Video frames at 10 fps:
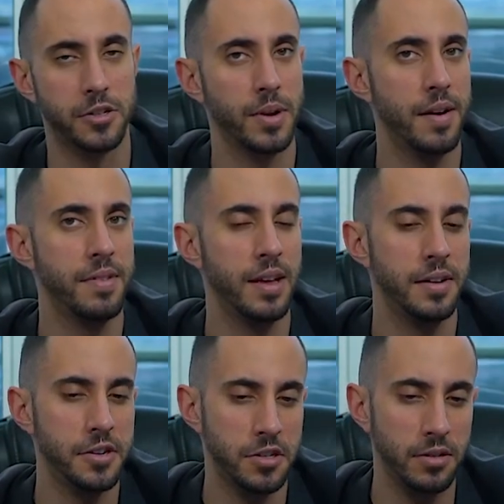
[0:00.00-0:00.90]
So we have the
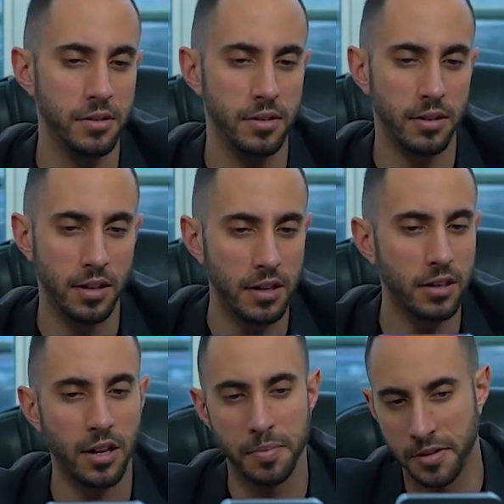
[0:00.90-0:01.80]
initial
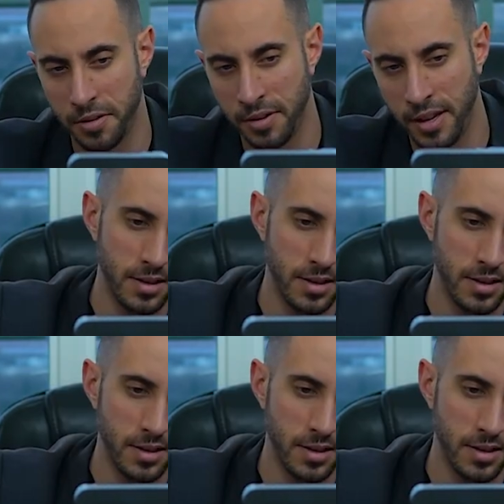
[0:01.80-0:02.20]
clinical opportunity.